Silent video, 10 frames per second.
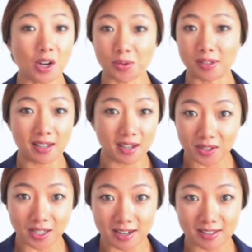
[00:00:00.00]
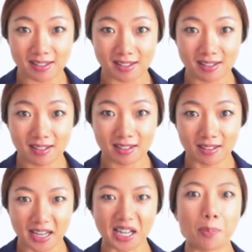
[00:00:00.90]
go serious,
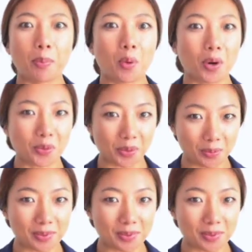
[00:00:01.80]
like boardroom